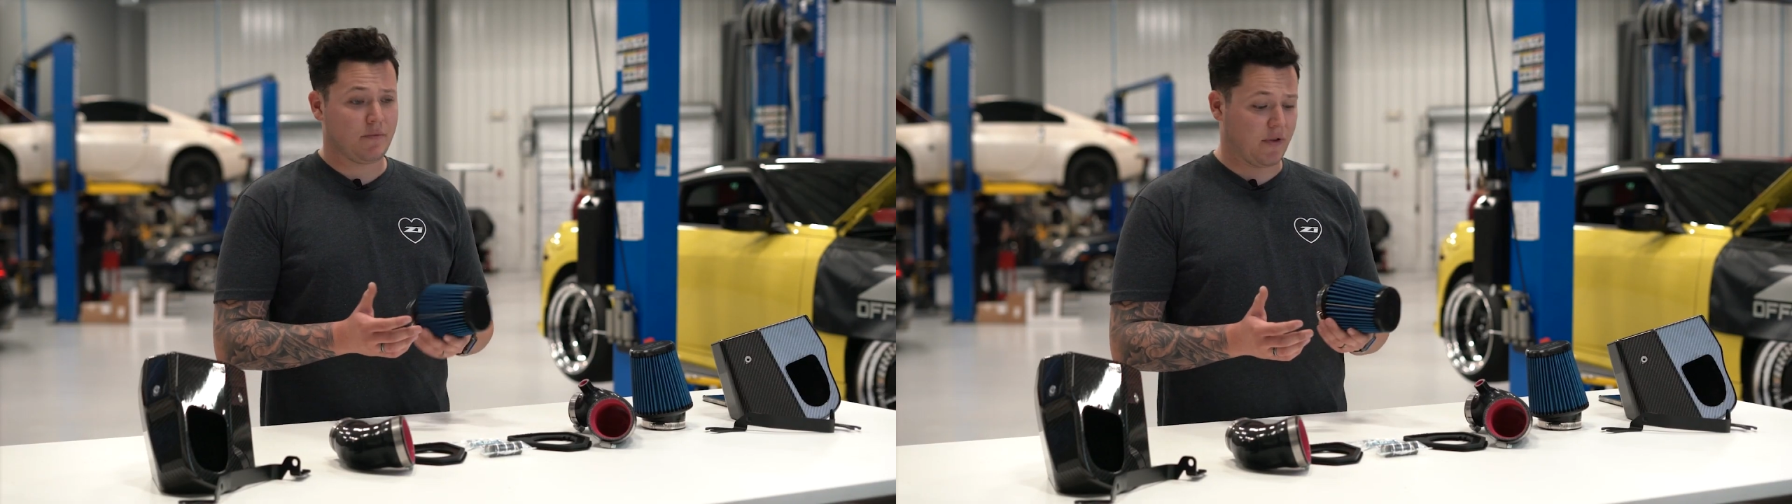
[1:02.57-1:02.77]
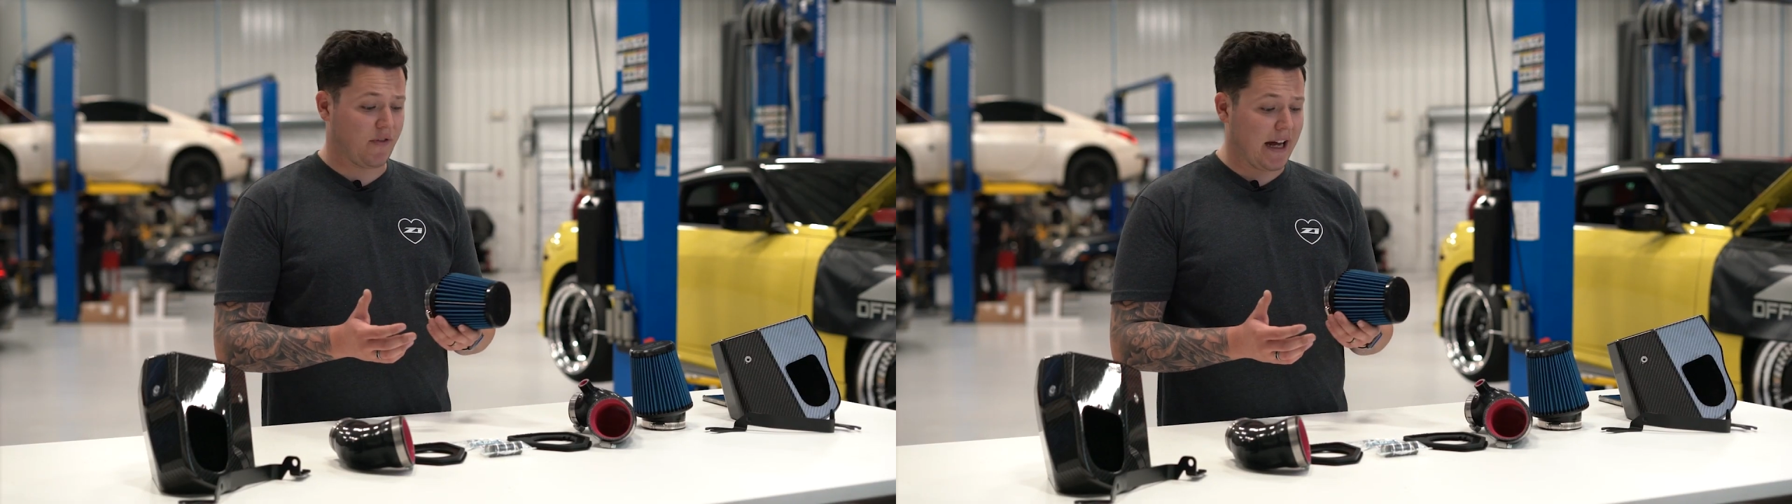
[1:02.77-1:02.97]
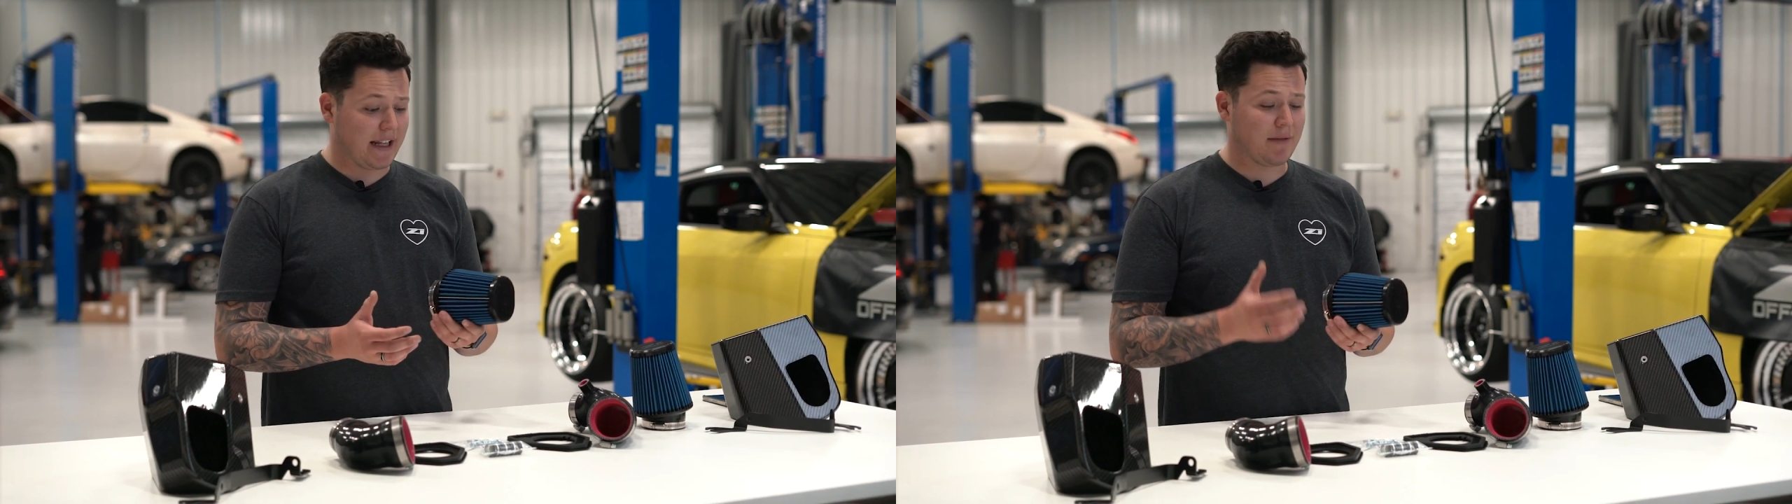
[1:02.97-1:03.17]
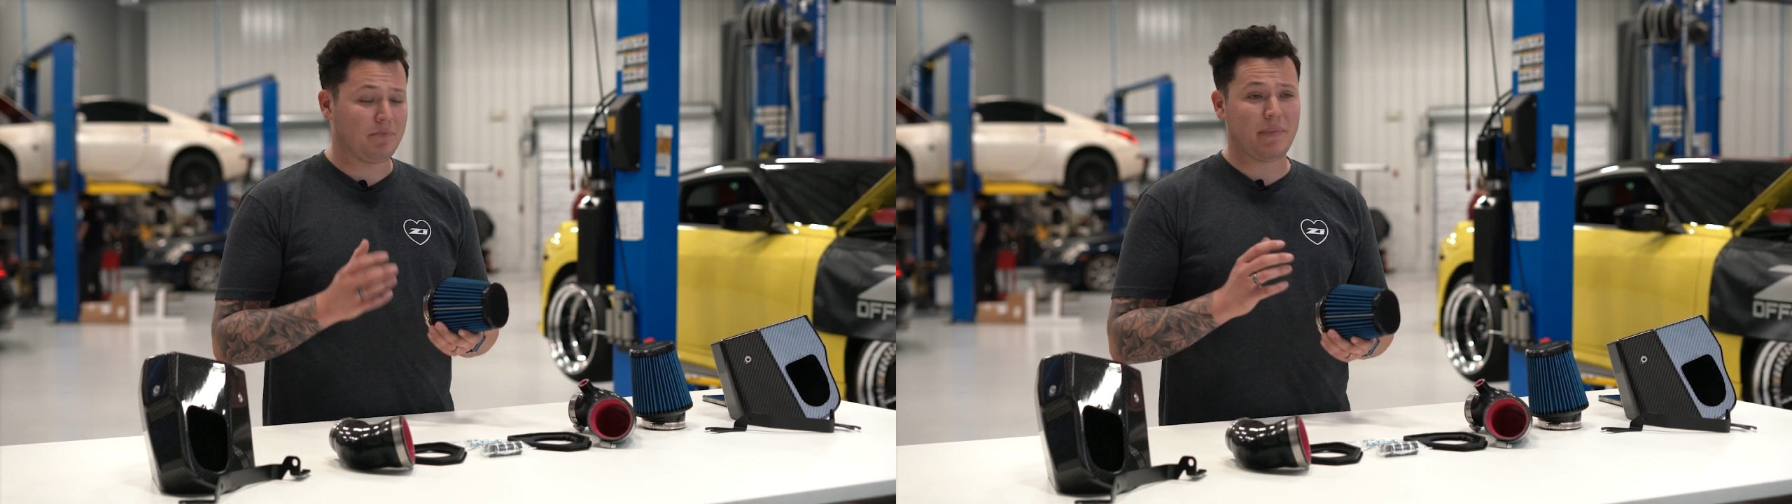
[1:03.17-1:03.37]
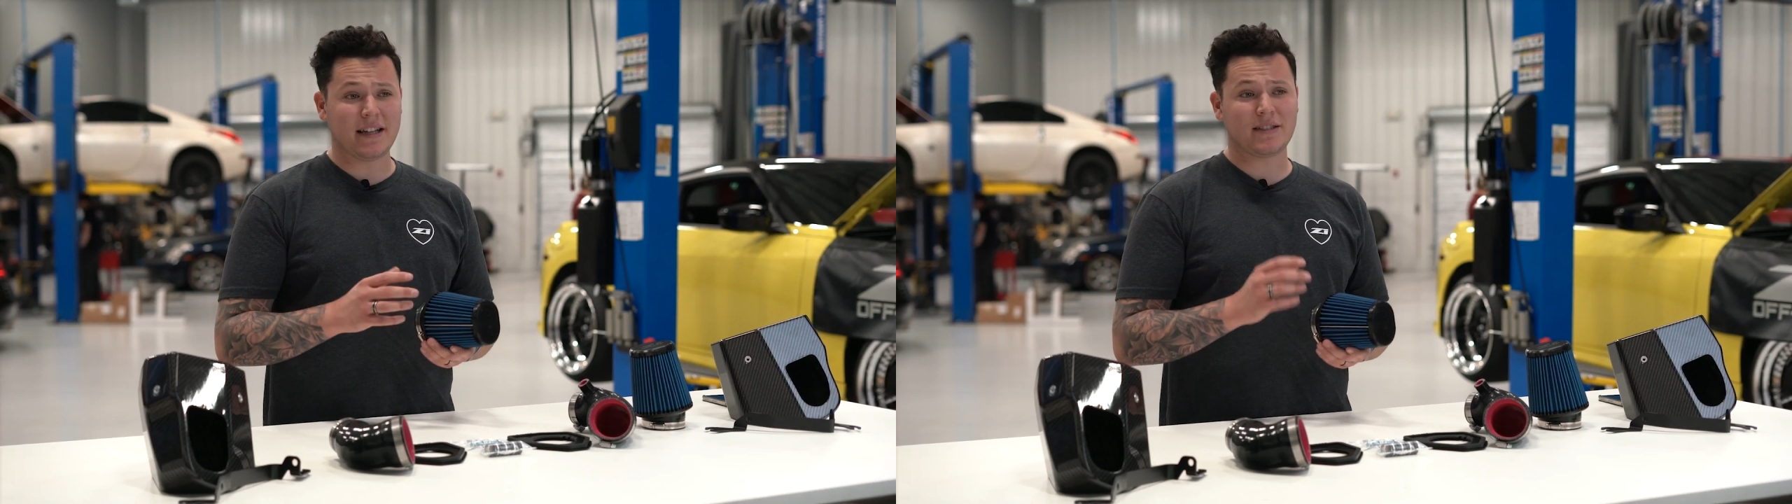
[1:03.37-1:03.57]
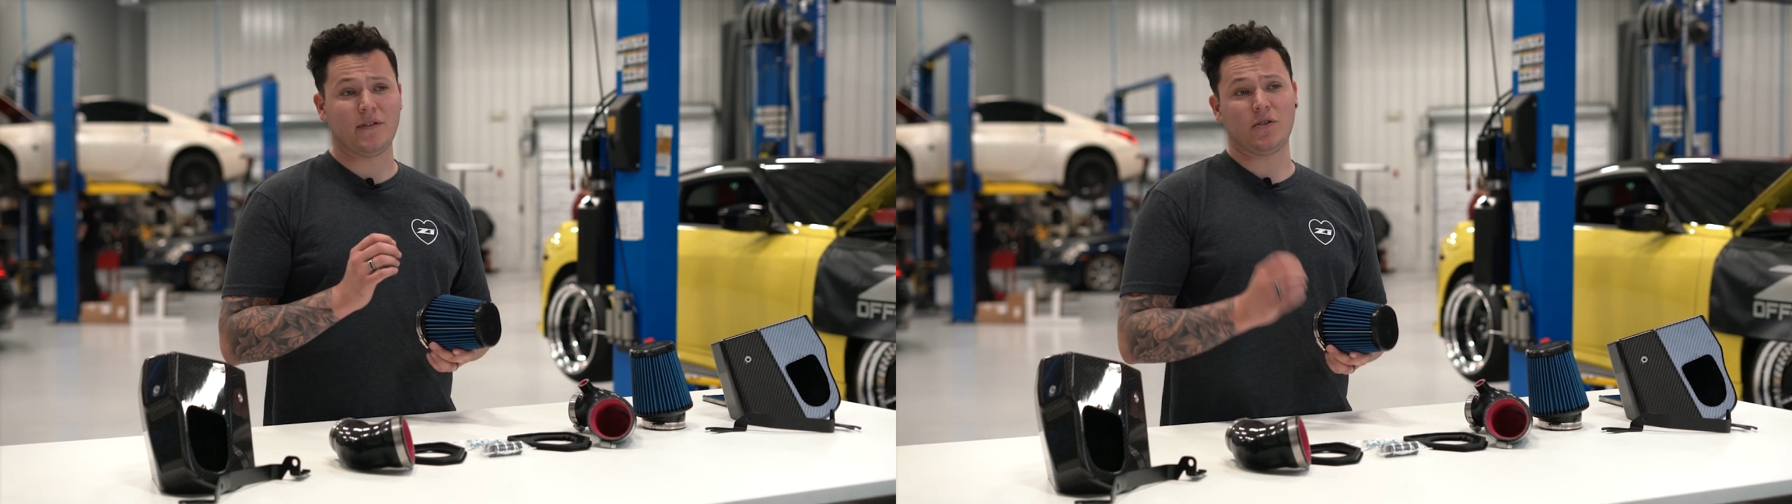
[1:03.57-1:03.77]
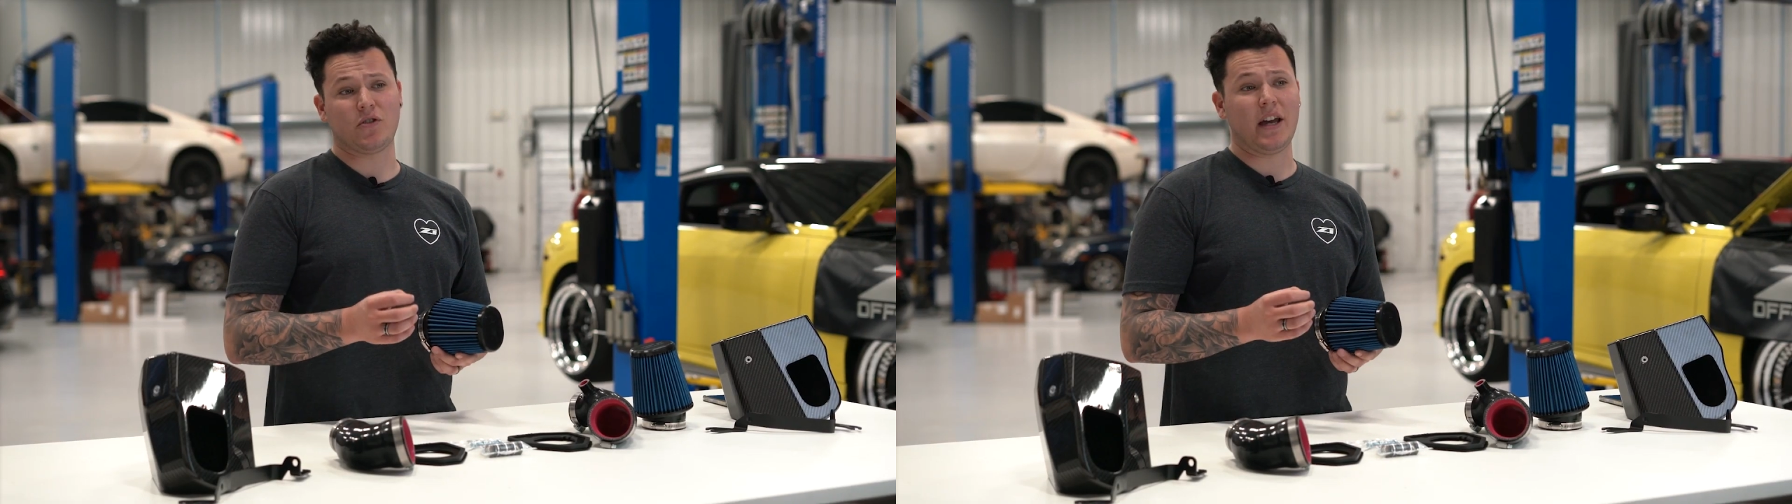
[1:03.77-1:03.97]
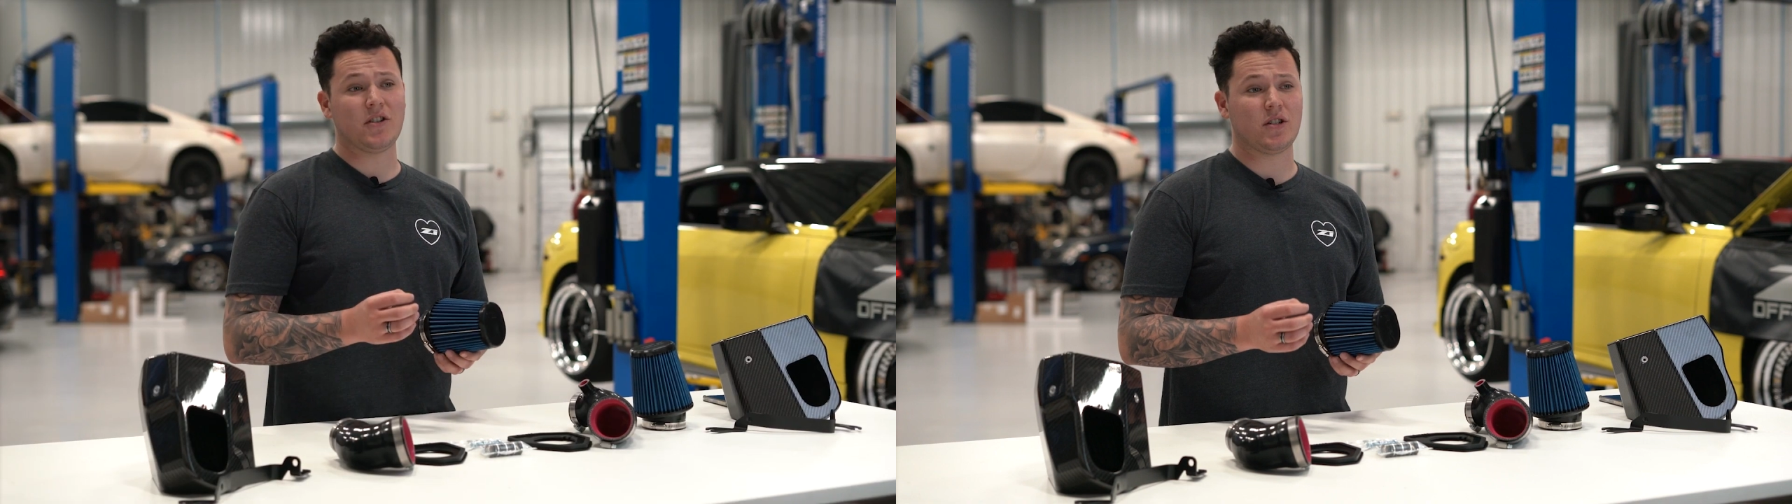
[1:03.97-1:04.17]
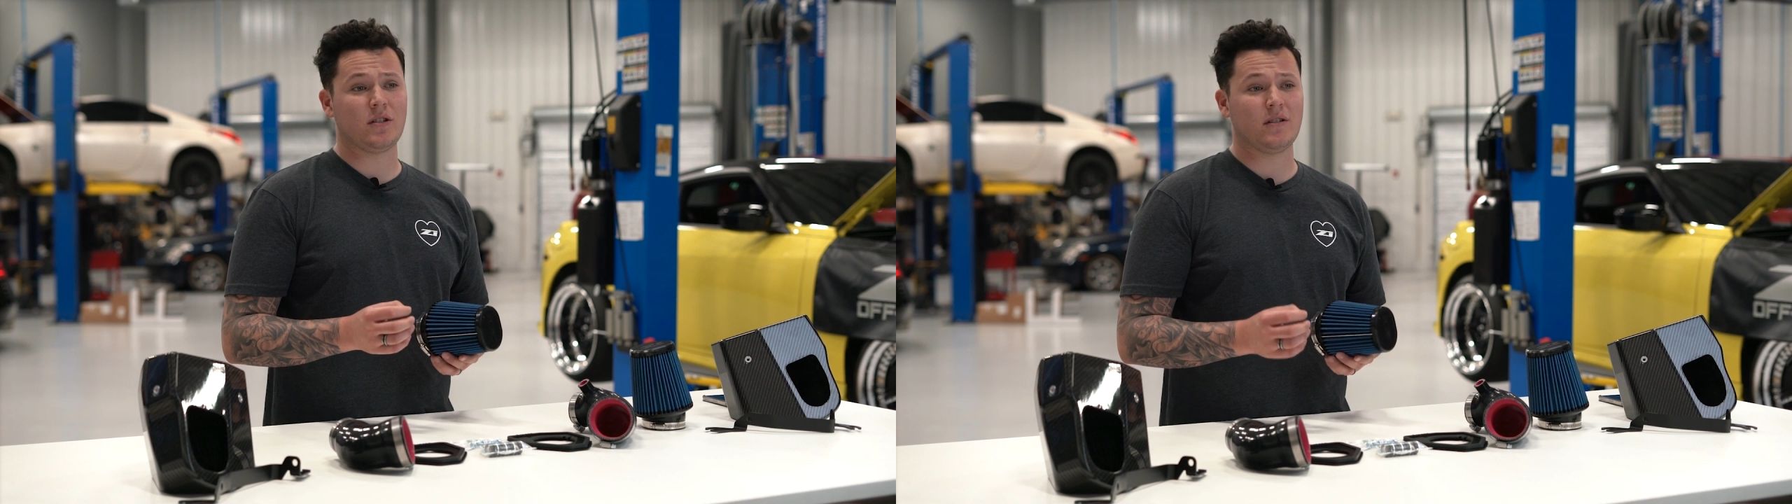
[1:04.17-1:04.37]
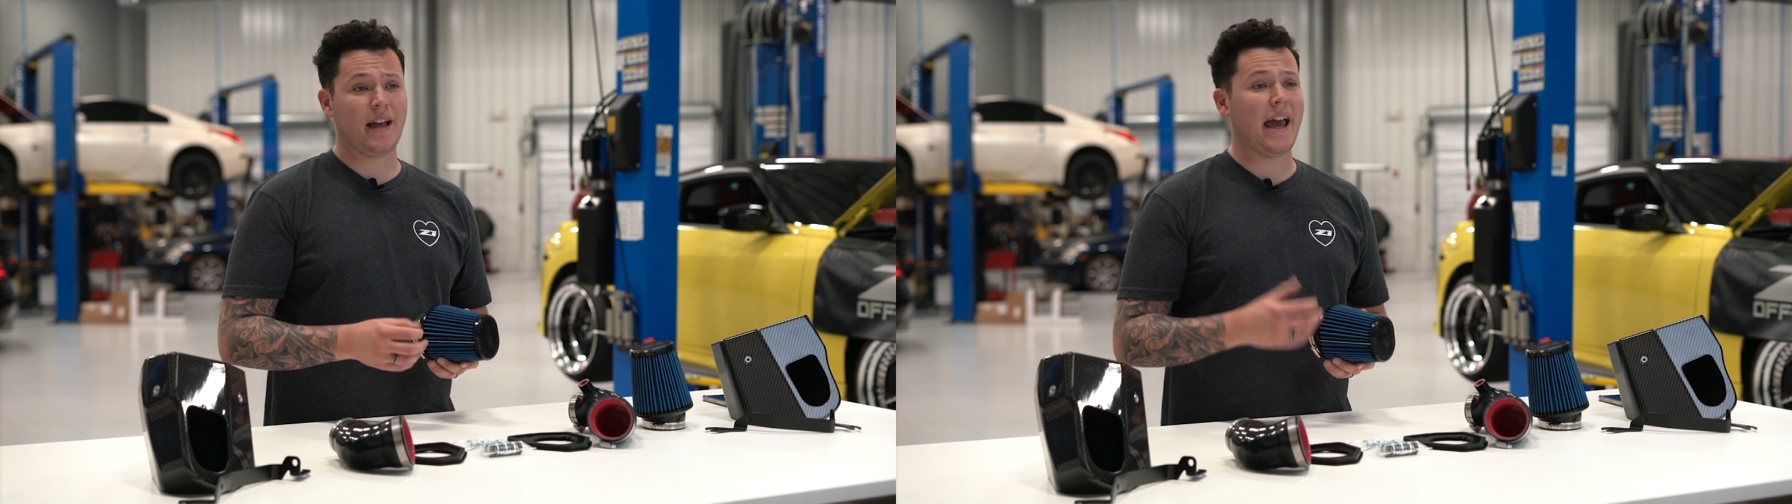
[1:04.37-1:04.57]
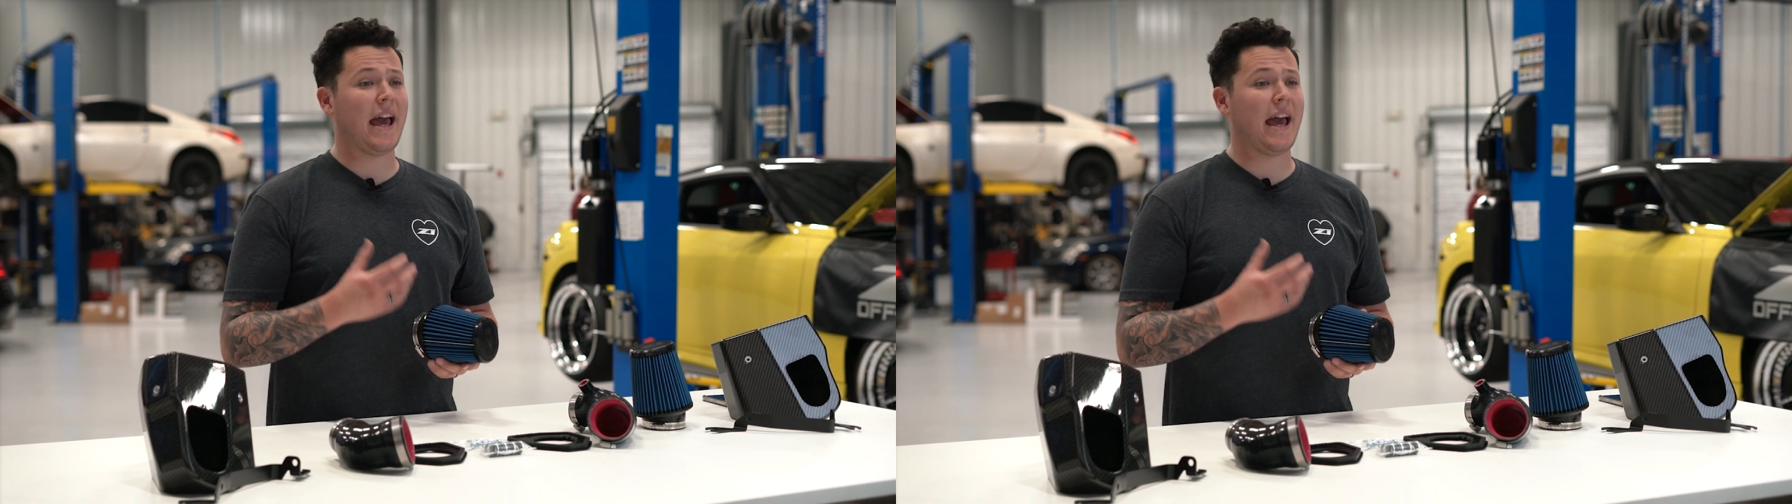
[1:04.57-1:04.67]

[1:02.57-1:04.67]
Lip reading: providing the best filtration